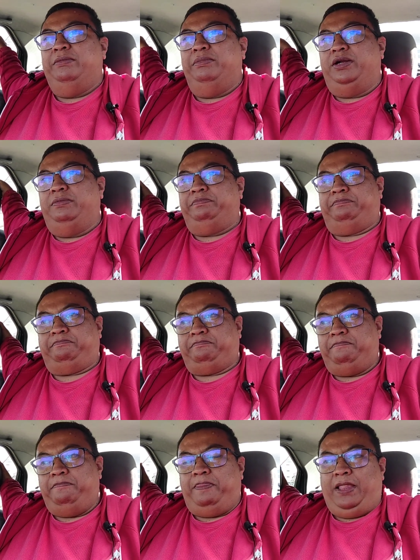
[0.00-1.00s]
But
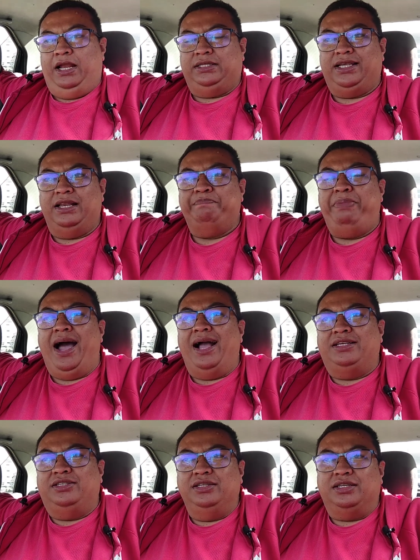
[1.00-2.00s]
let's get
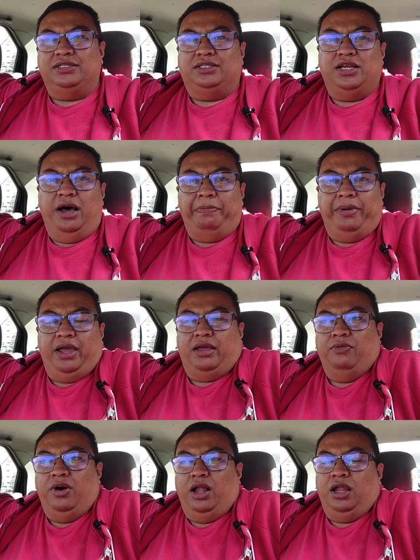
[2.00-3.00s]
back to the topic.
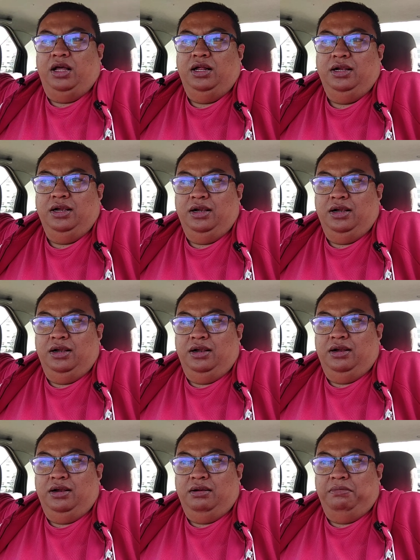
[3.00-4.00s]
Well,
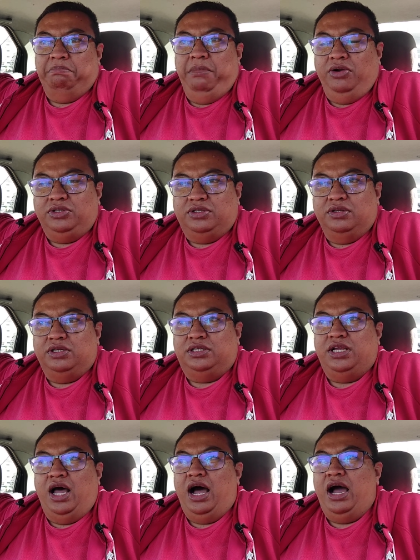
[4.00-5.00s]
most of the
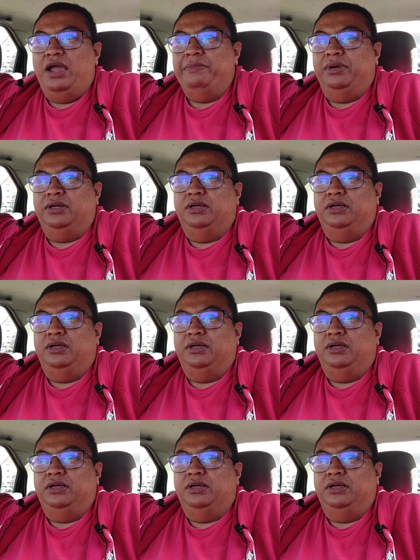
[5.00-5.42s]
time,